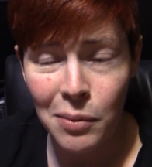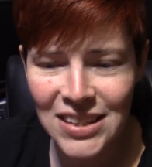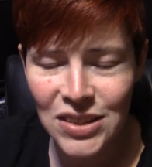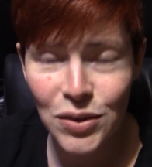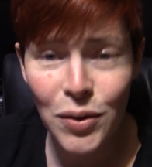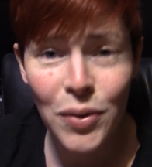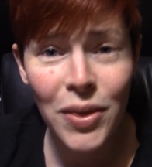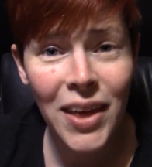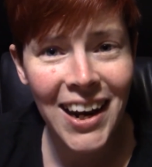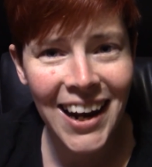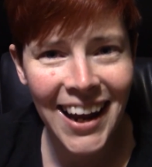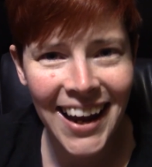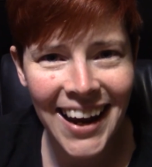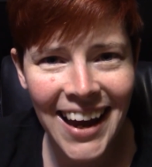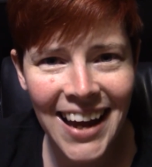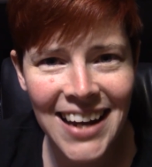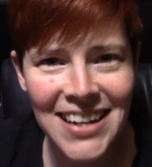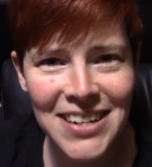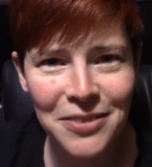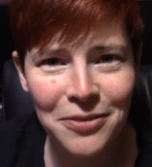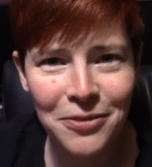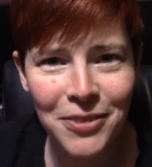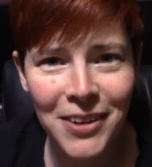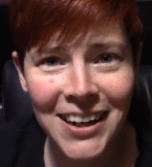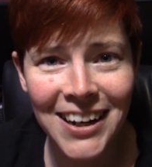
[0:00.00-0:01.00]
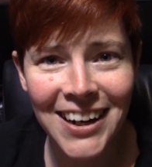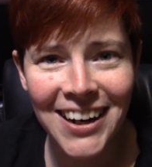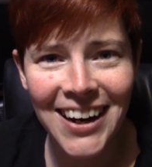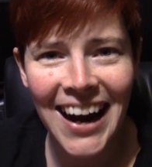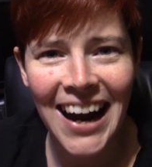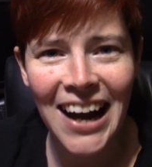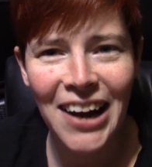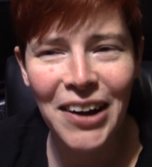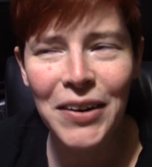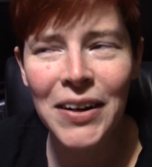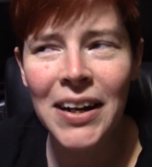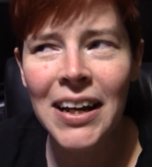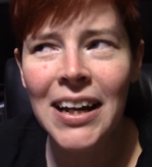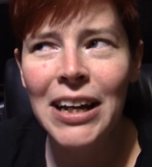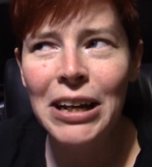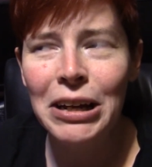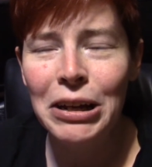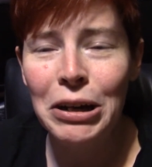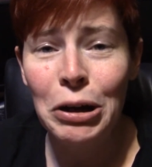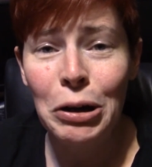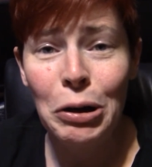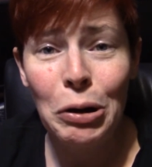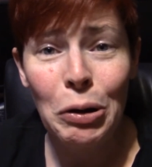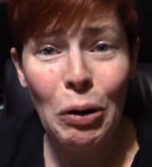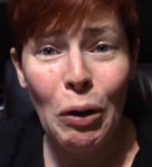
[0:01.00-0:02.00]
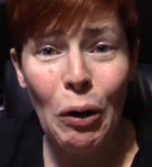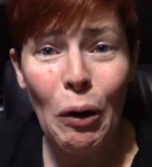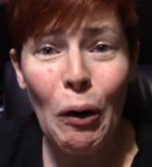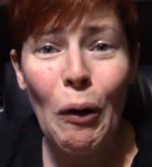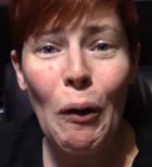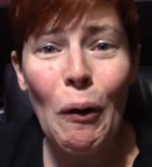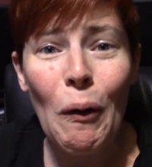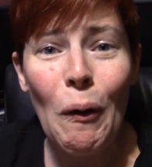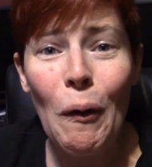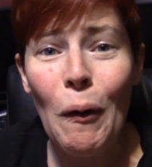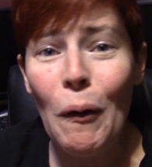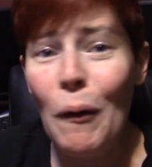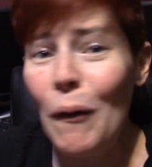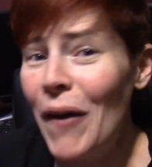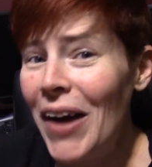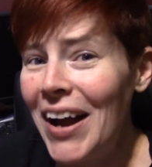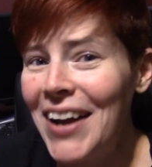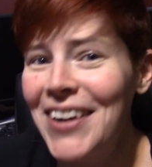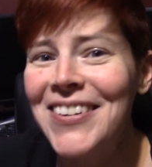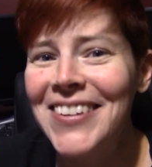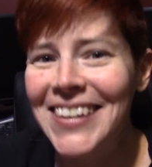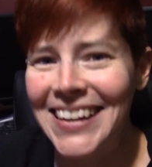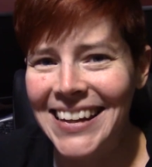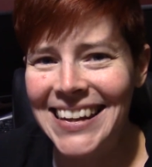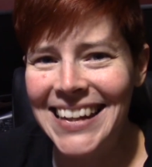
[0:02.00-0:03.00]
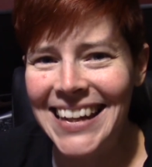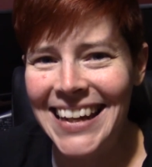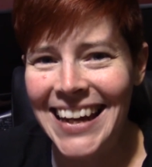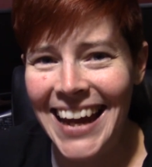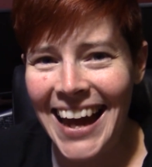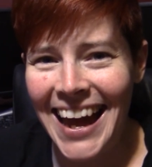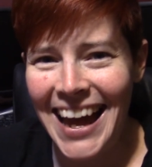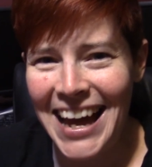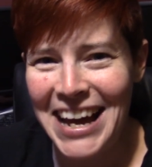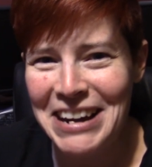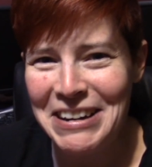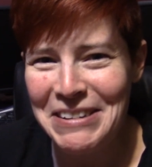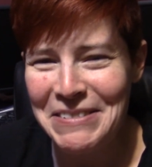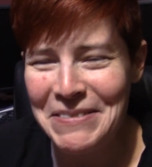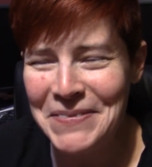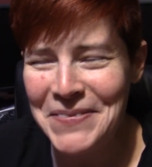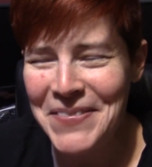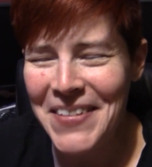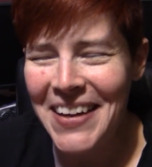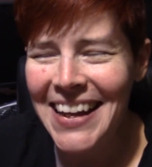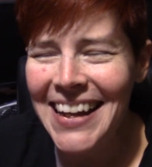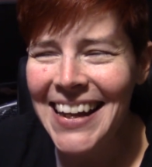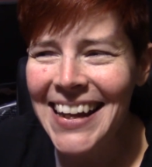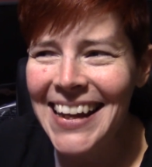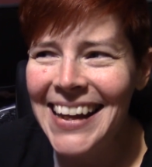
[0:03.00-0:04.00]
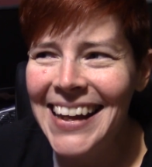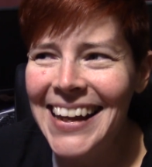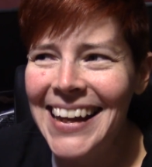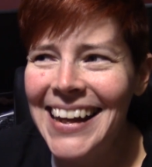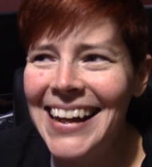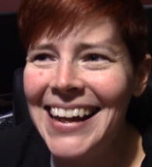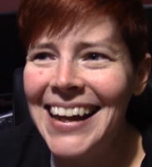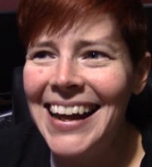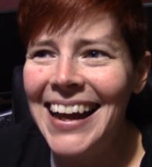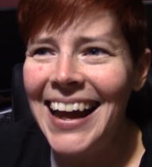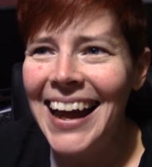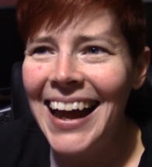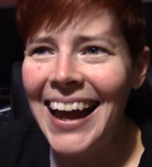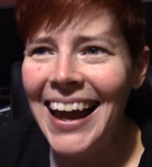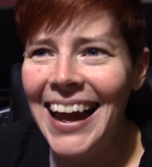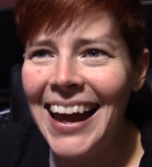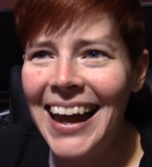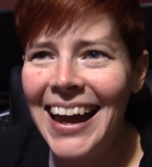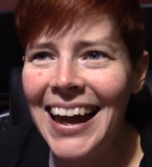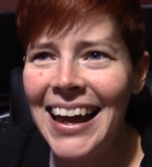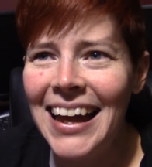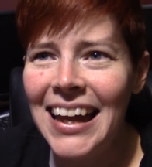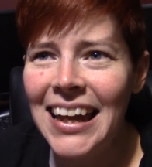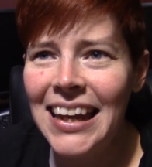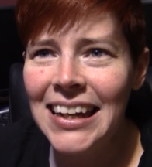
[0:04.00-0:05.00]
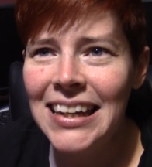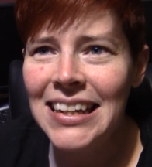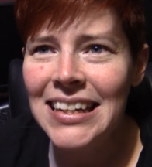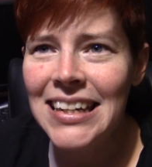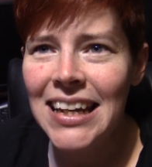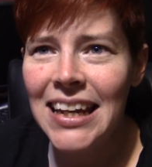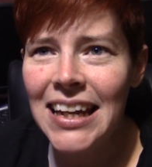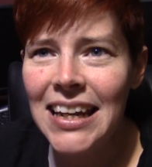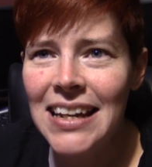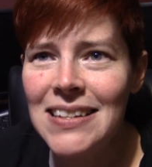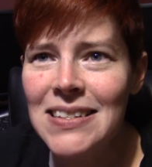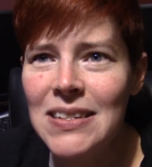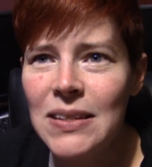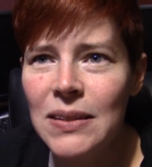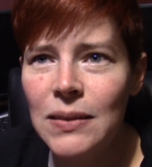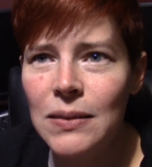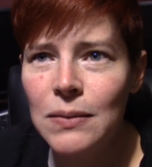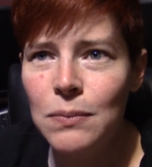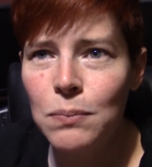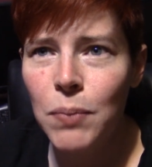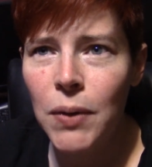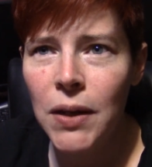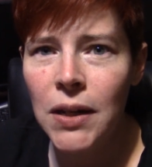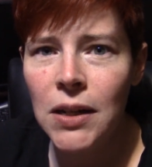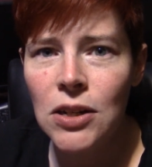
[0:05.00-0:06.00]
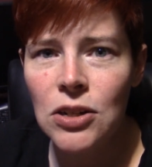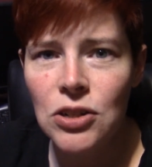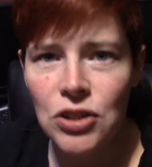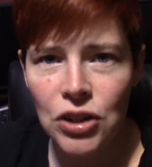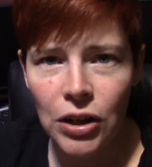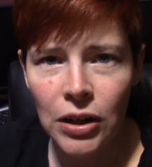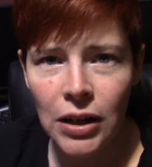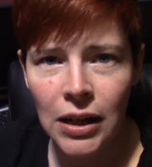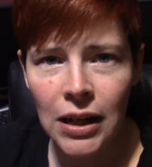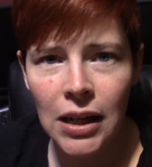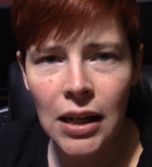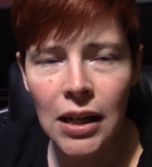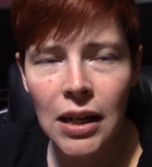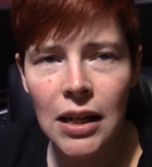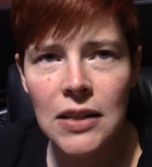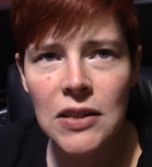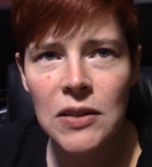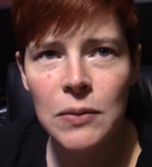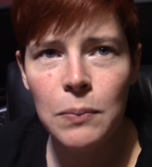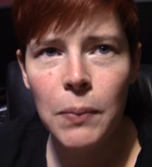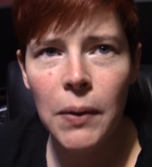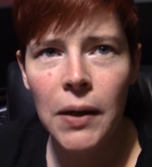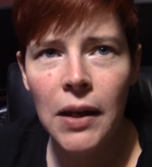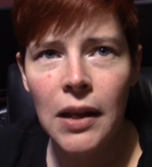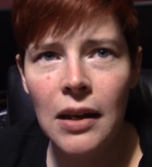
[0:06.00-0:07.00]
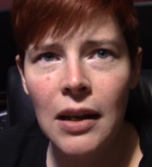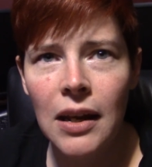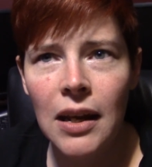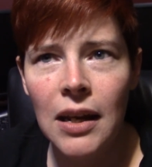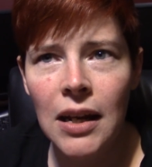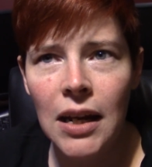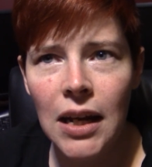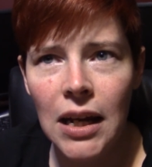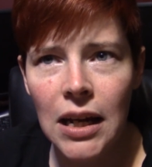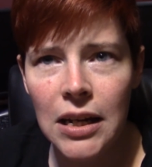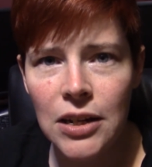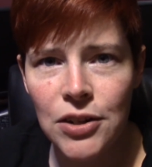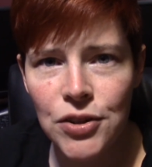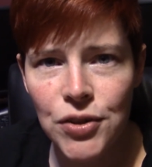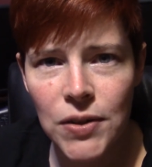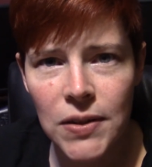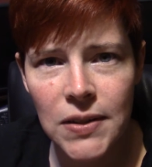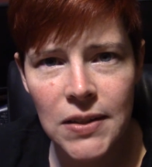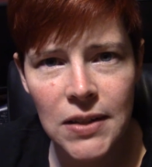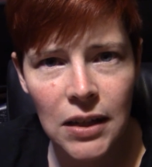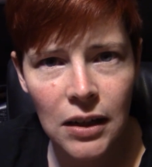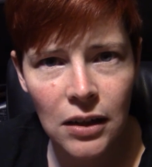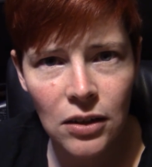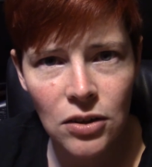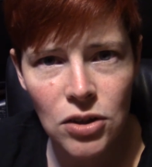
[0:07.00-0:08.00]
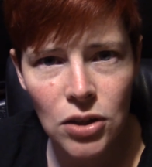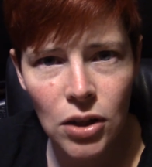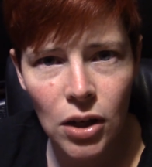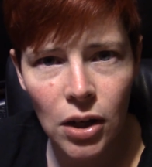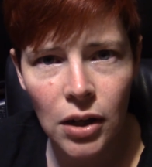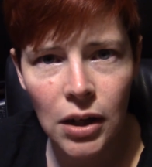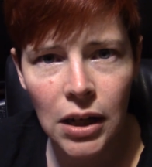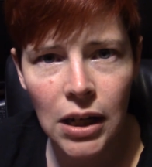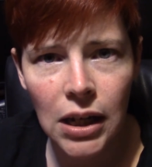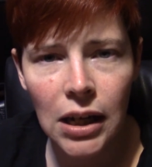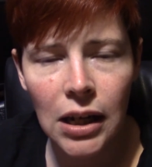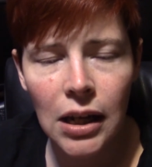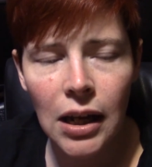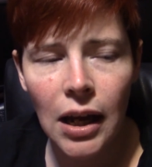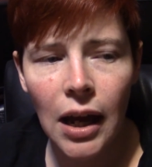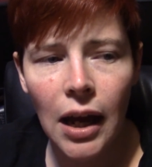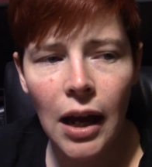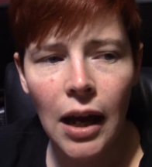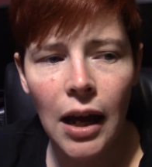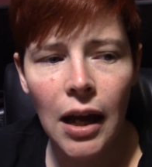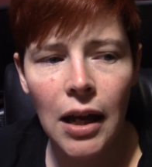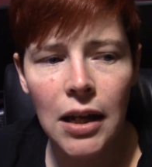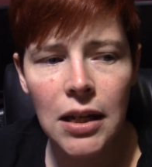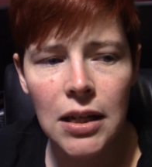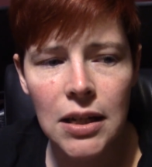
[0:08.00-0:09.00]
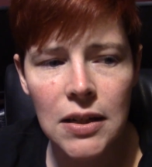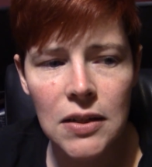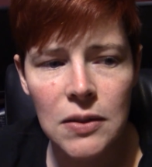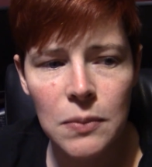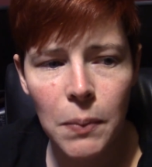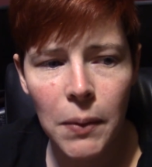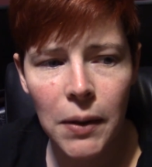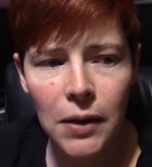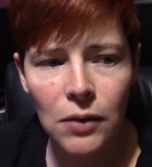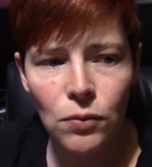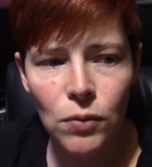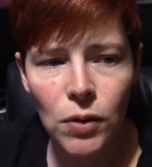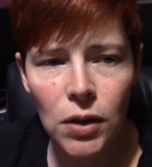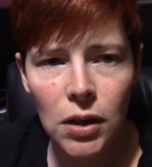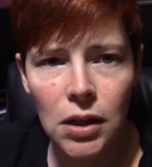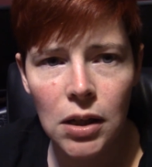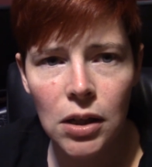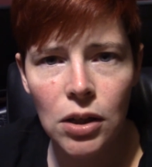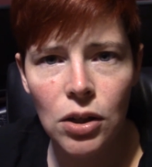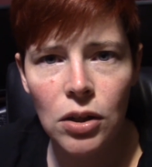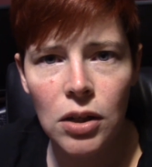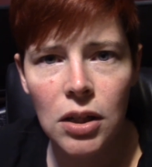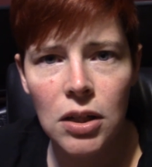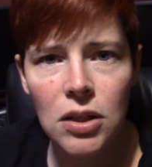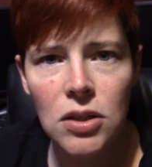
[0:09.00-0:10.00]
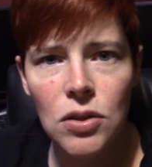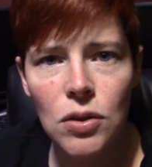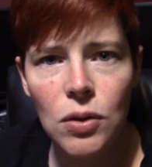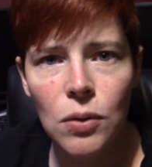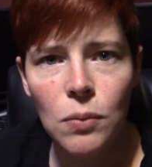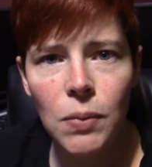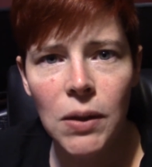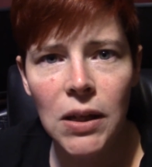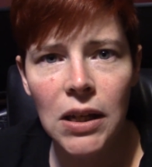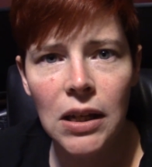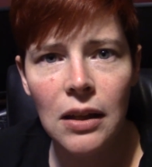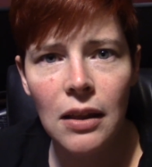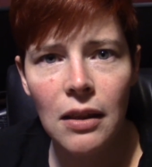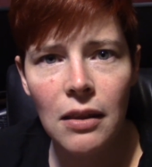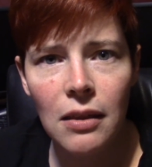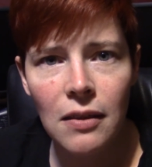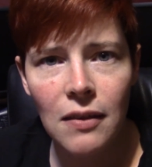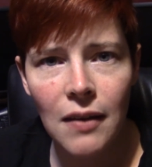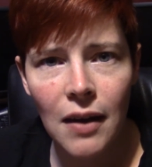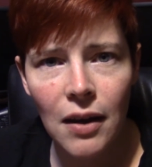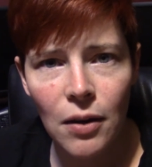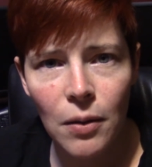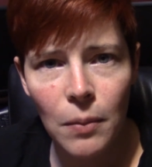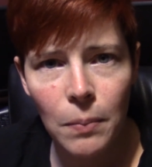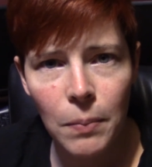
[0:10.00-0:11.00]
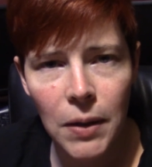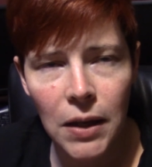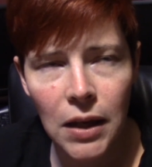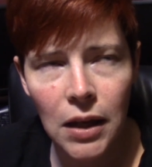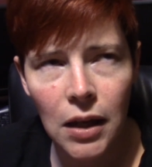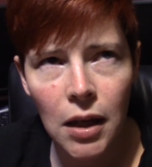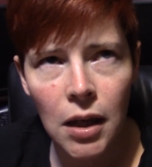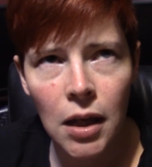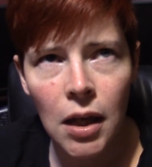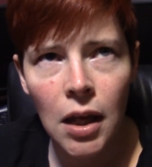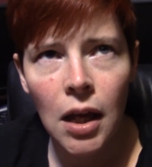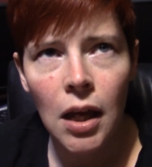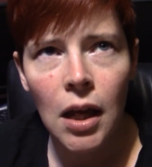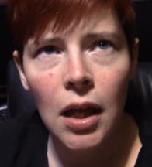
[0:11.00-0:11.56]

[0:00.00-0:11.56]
So then I had to figure out who I really am. And it's been a journey. It's been an interesting journey, and it's been really good to be in therapy.